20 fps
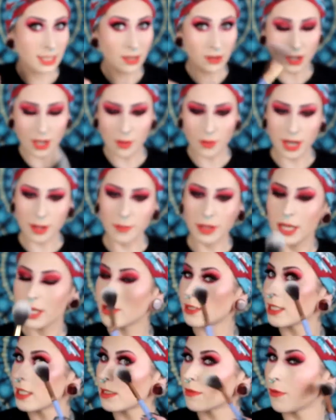I don't know what I'm gonna
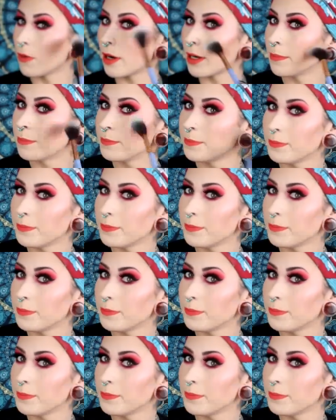use this for.